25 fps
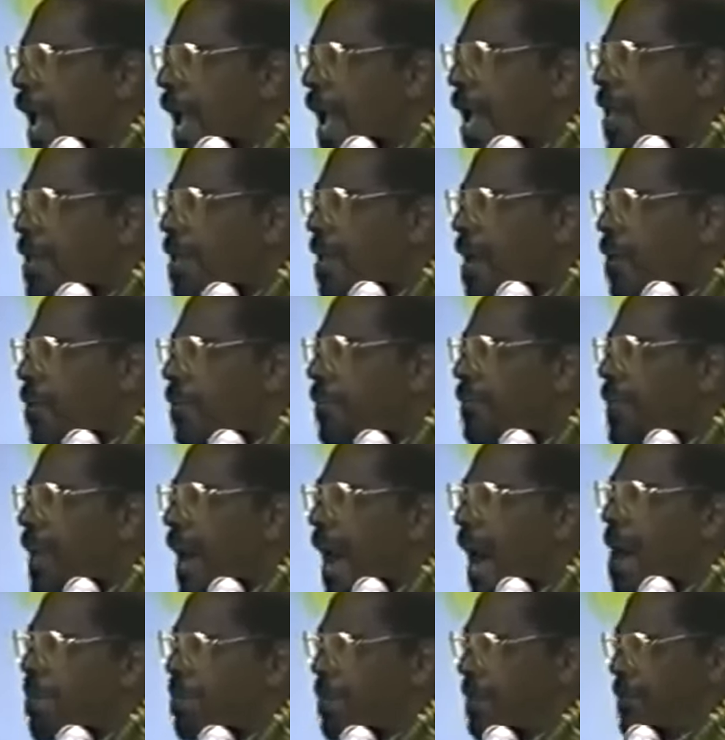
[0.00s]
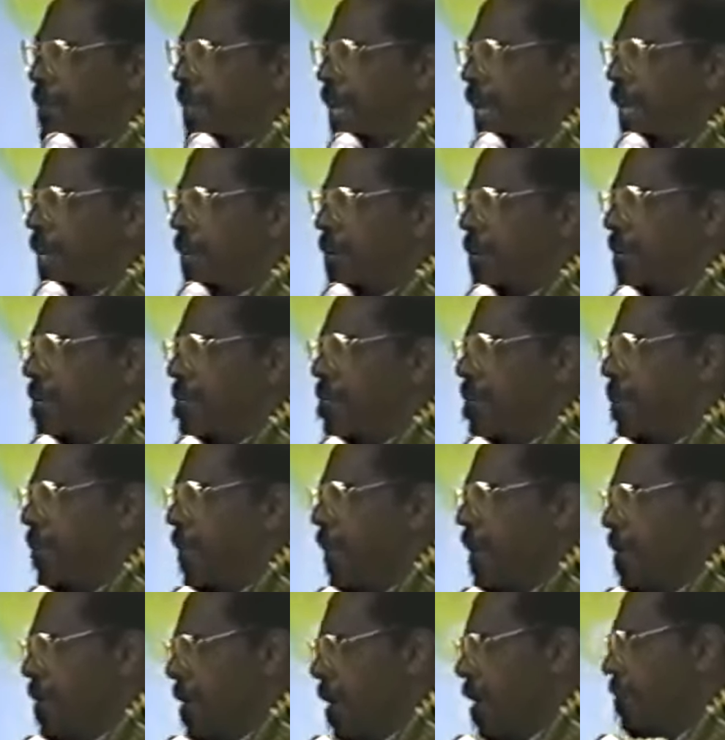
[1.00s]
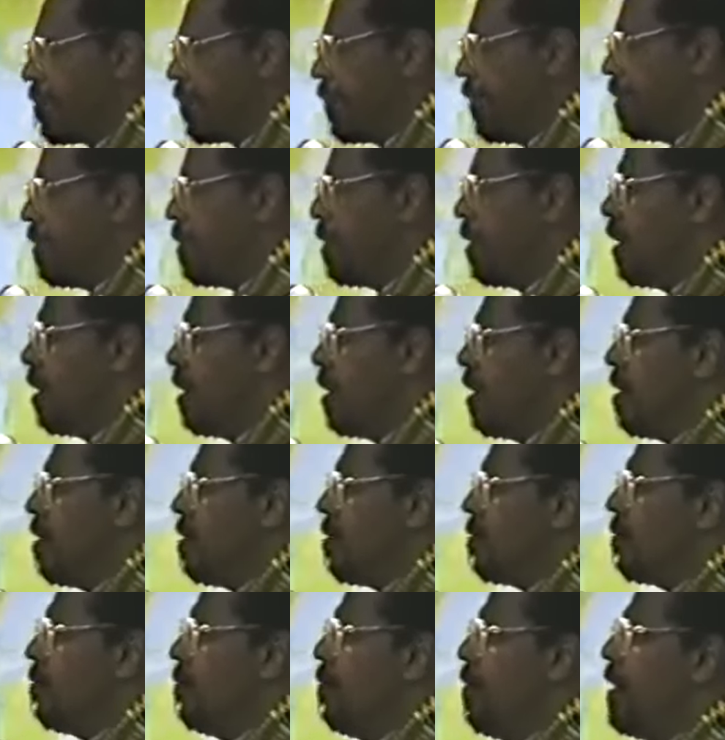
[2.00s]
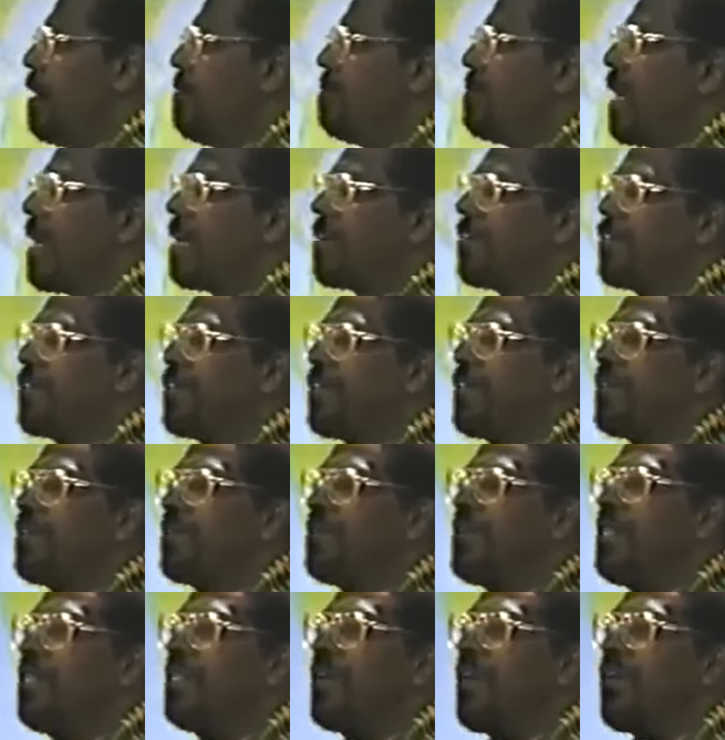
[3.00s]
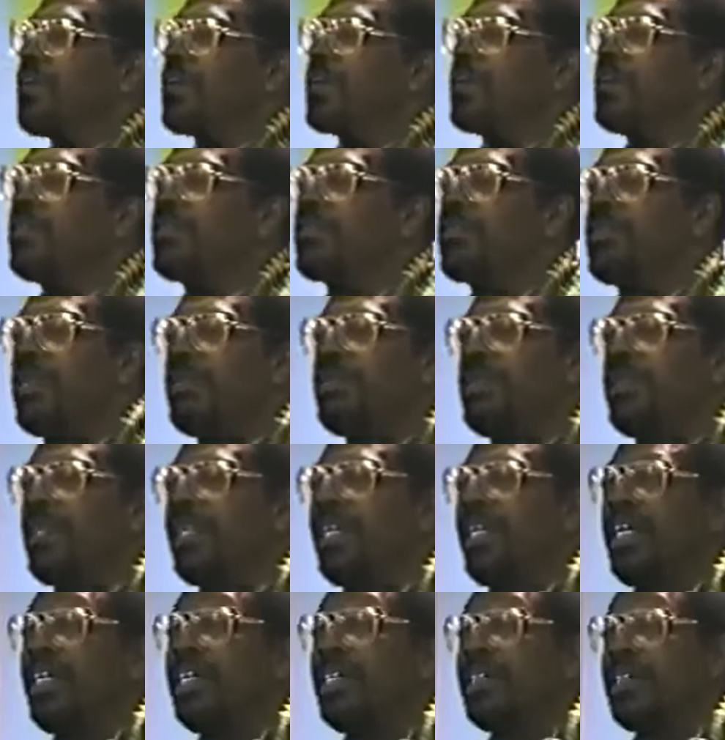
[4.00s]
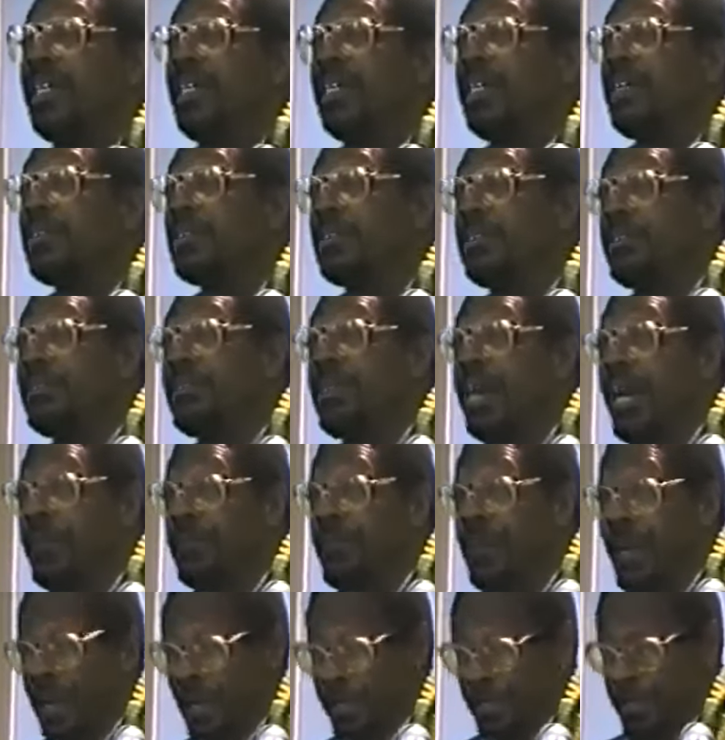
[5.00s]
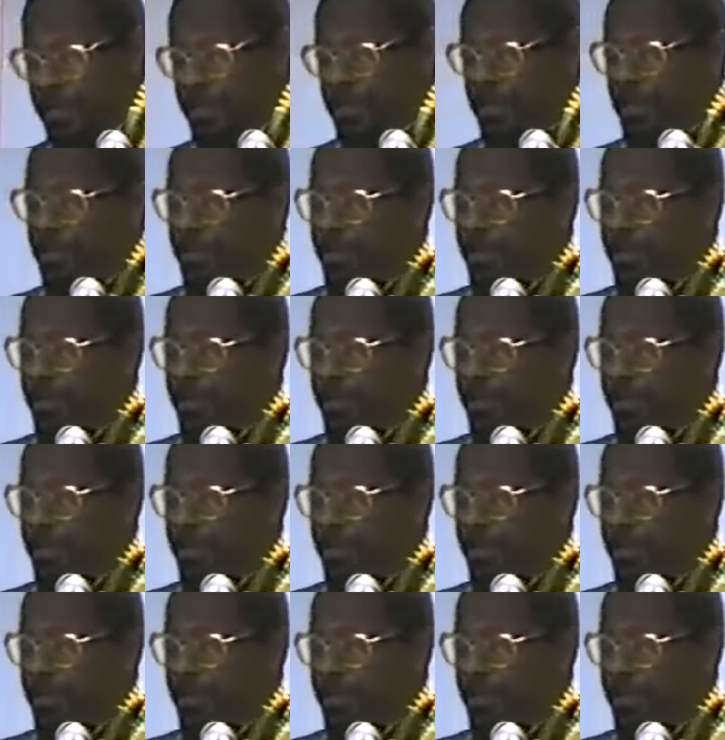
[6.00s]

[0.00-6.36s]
And on top of that, often, we make sure that we don't contribute anything to their wealth.